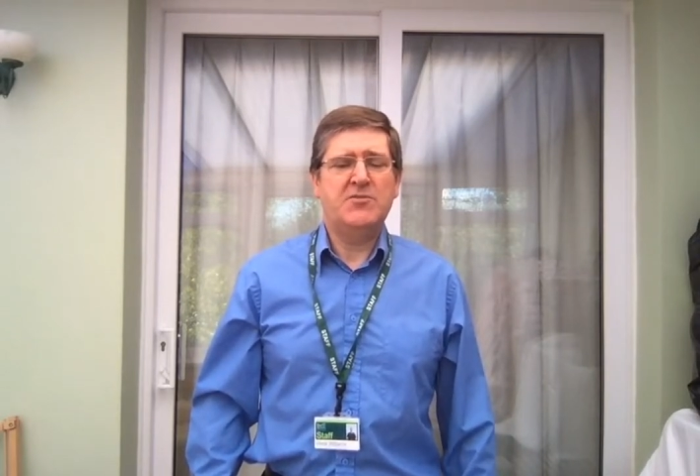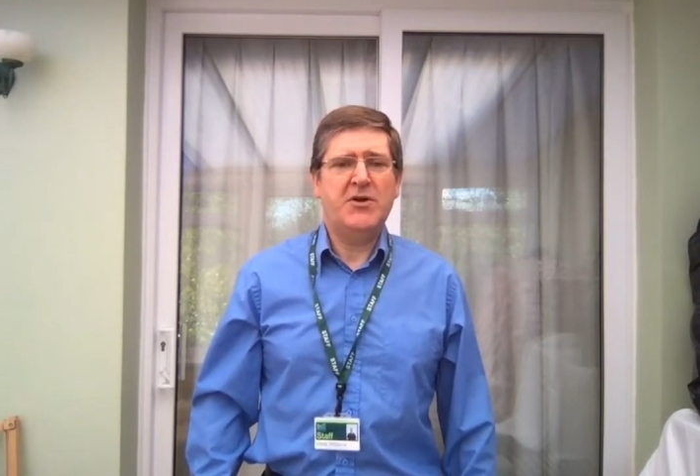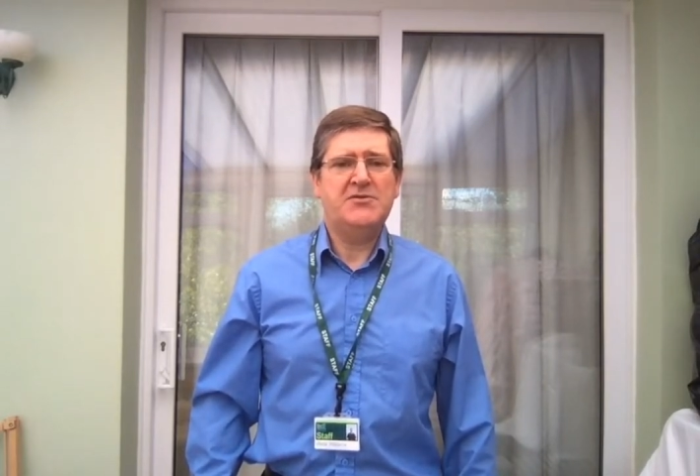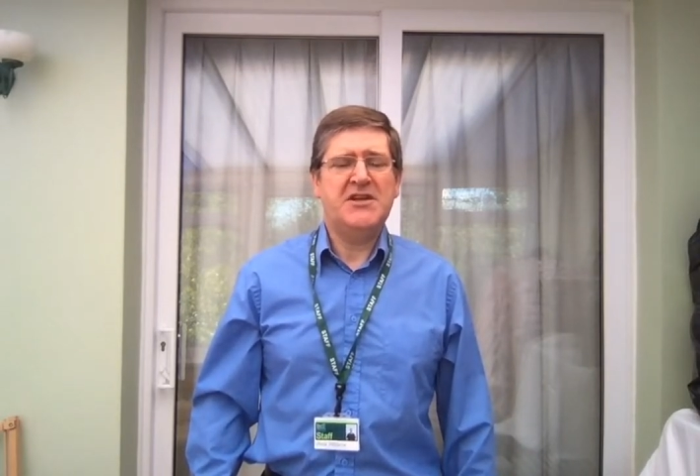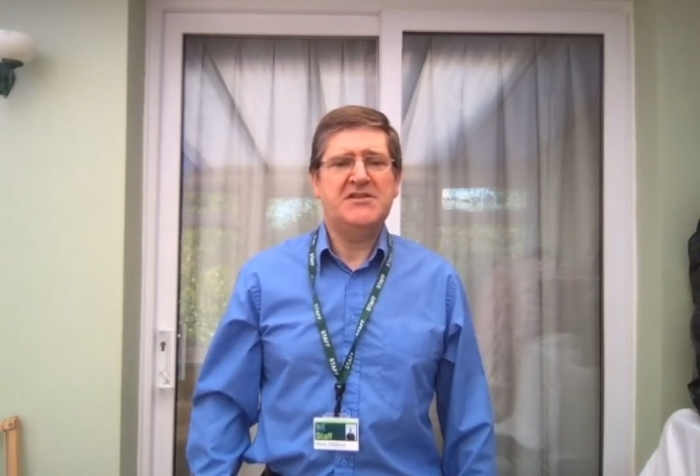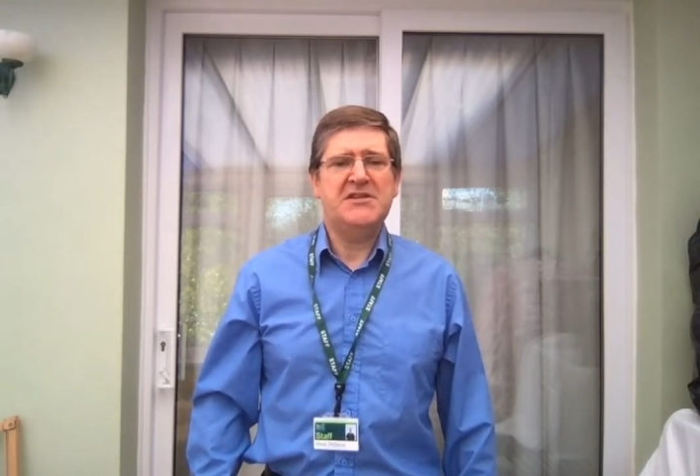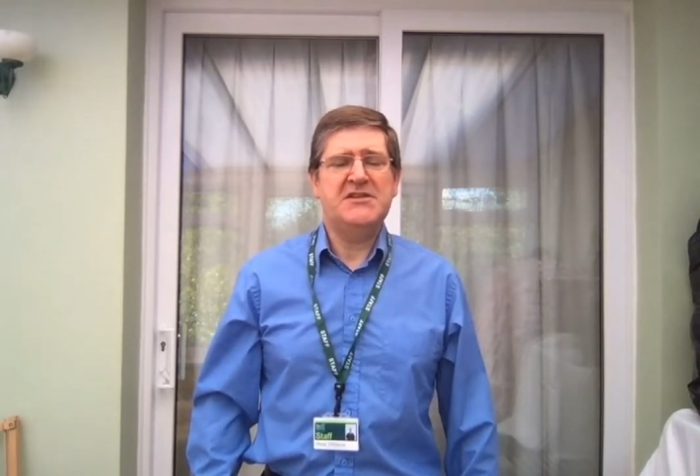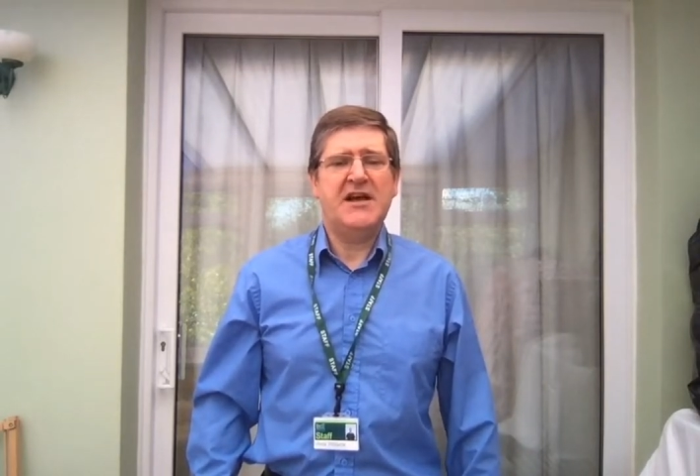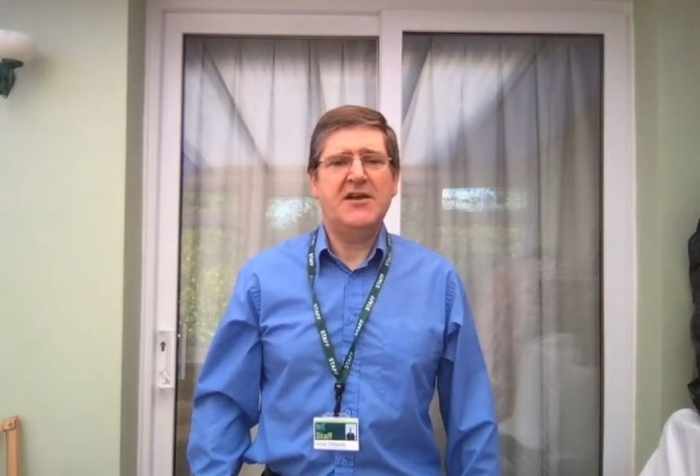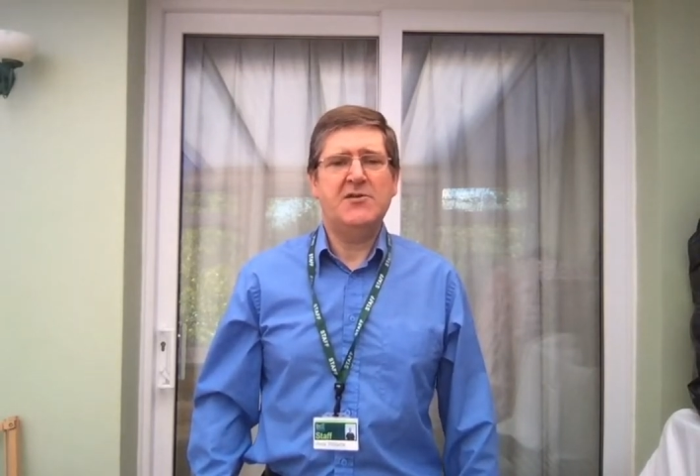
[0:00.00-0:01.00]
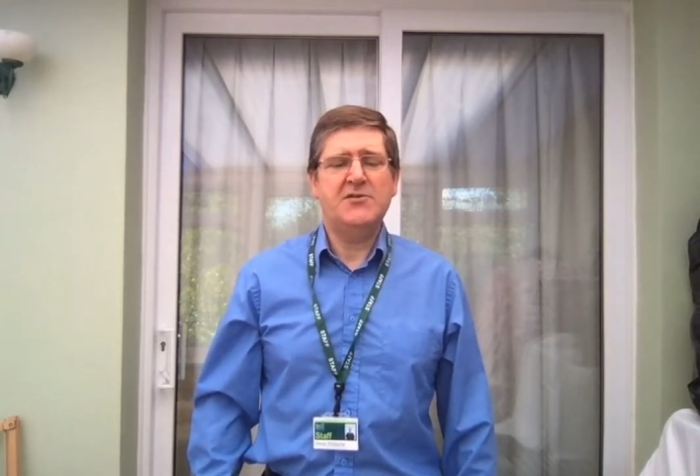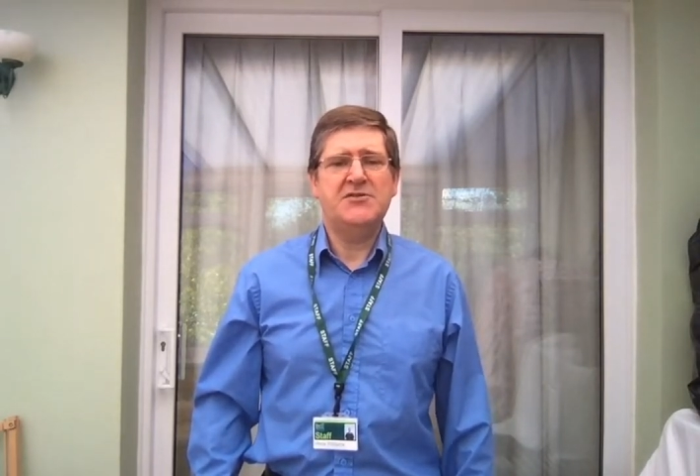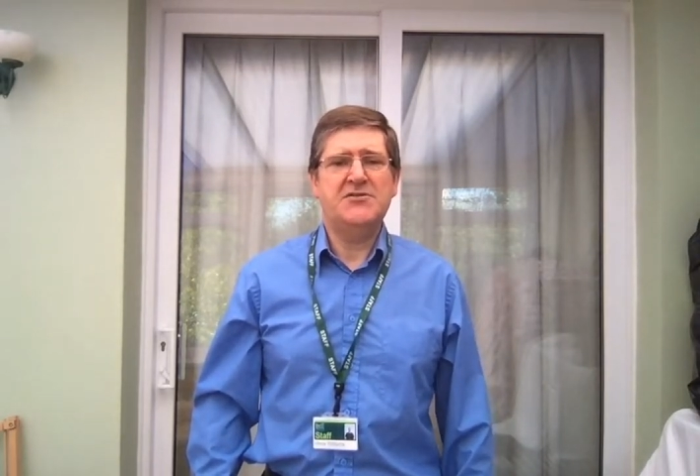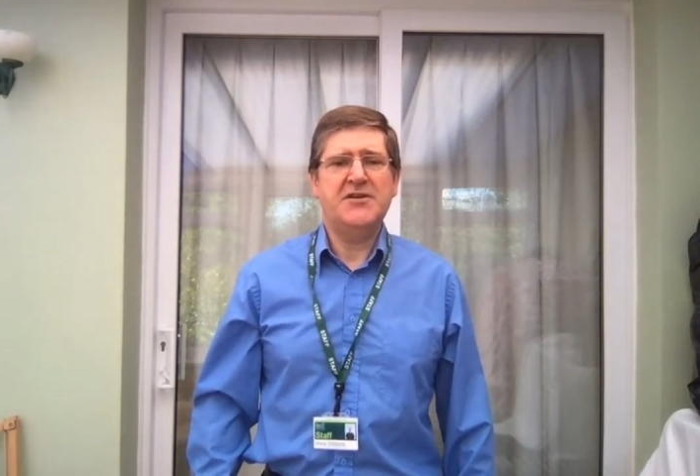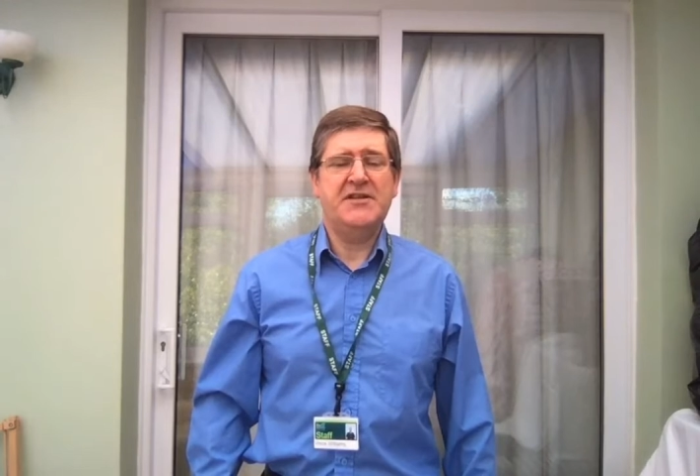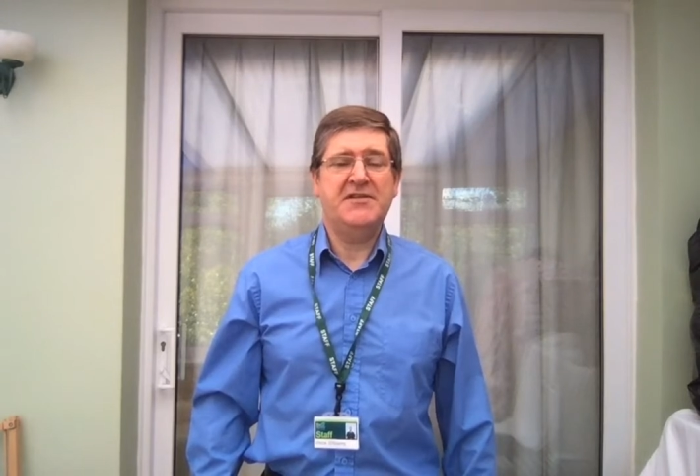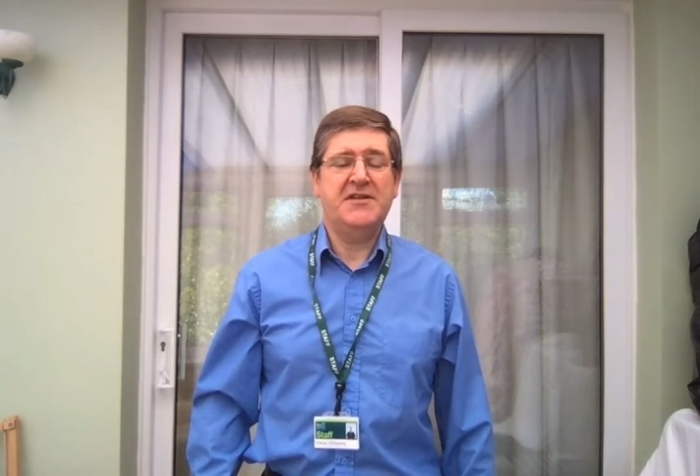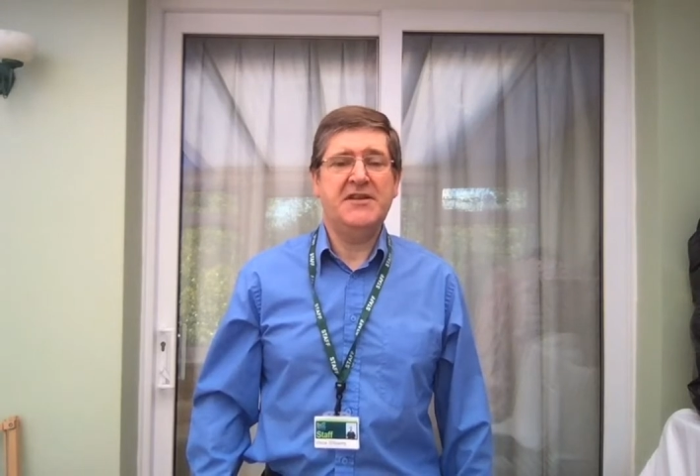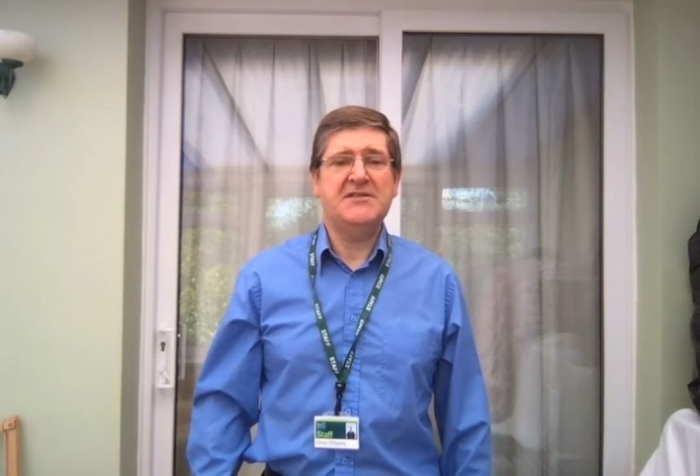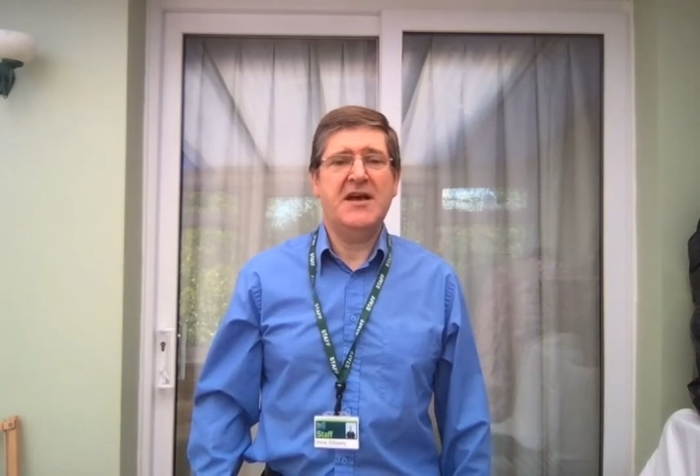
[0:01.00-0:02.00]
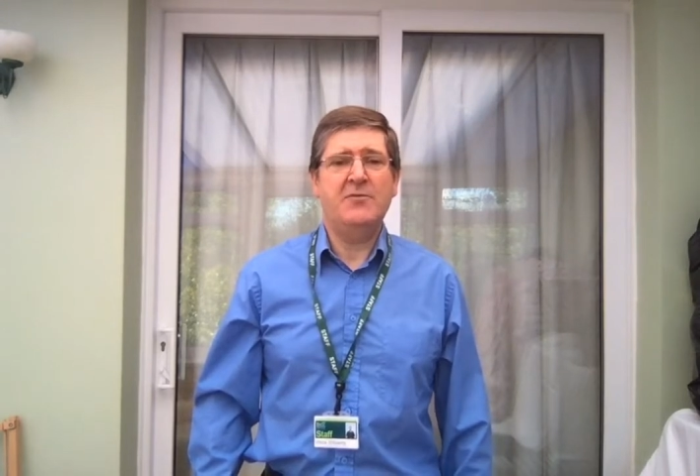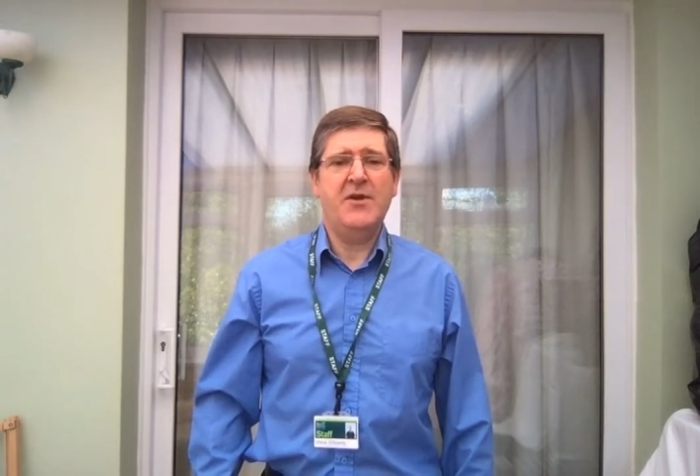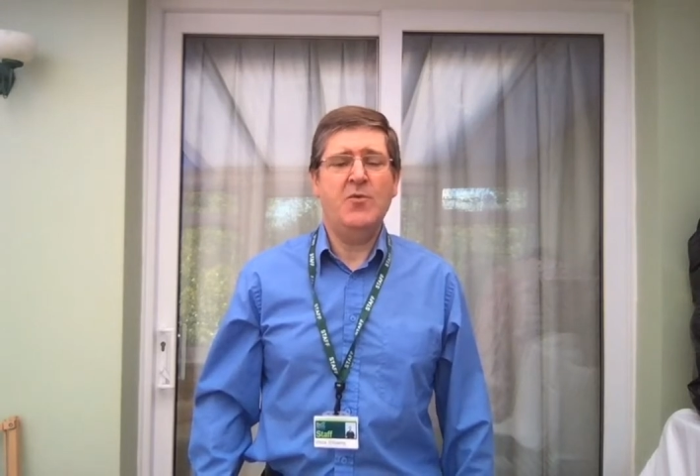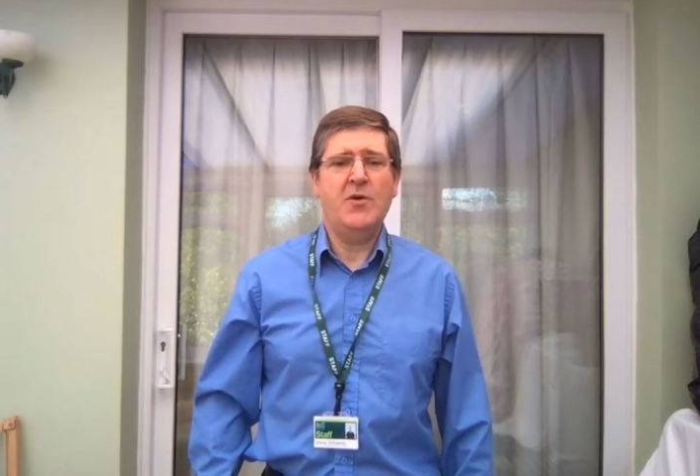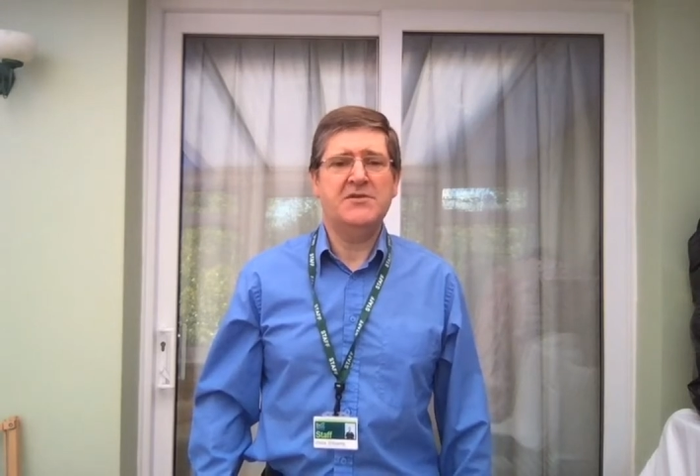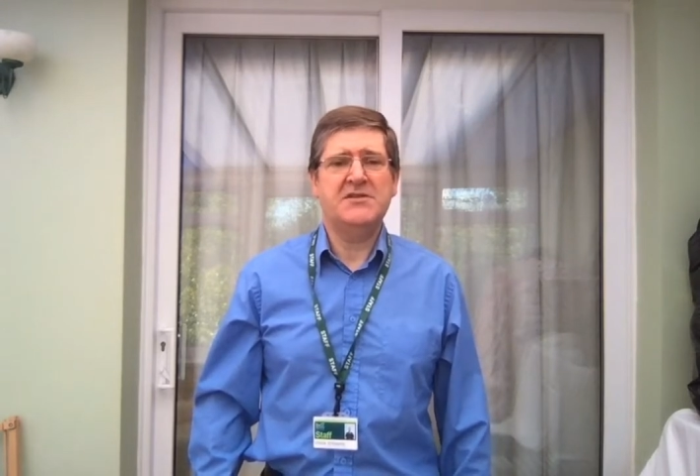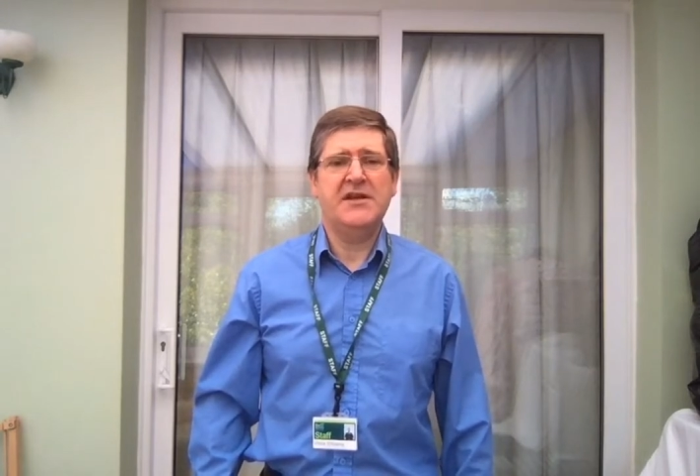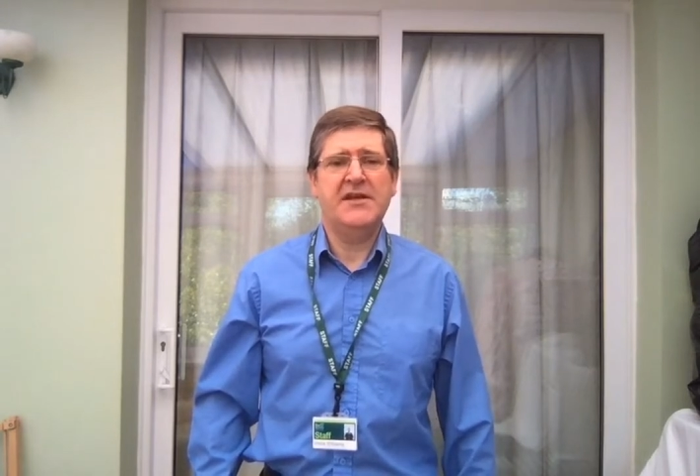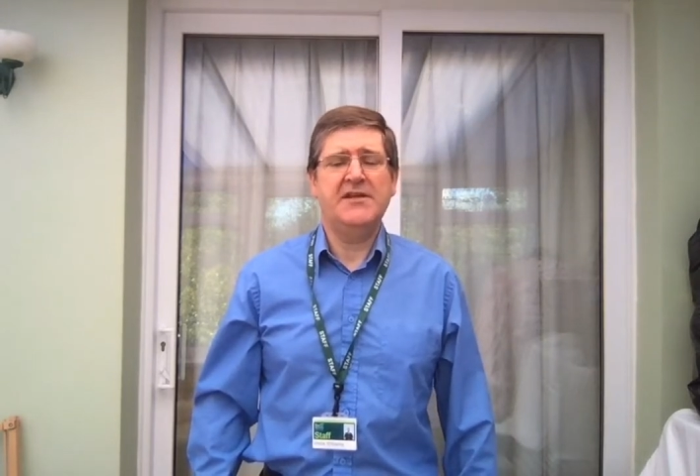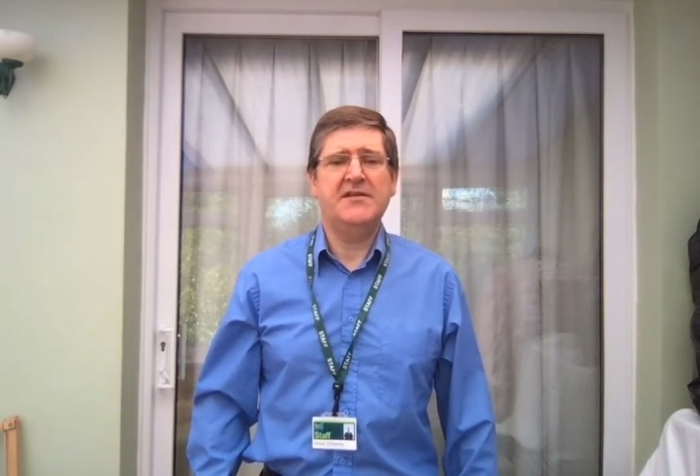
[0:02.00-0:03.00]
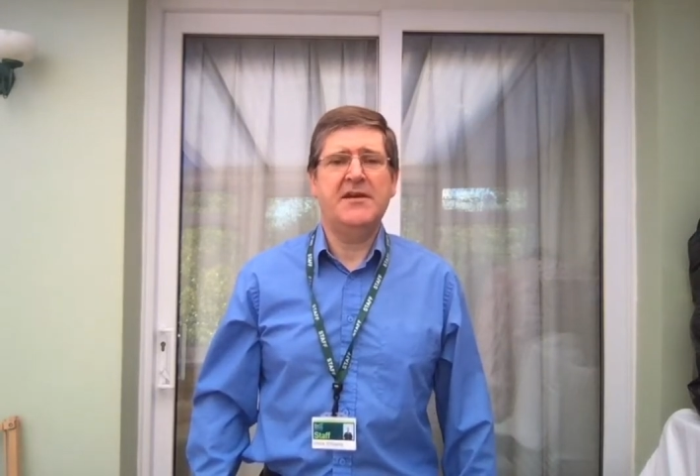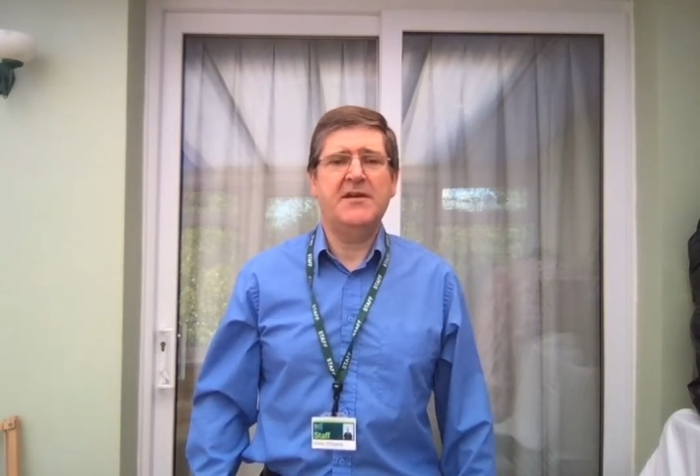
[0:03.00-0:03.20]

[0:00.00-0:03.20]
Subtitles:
processes that concentrate the things that we want, like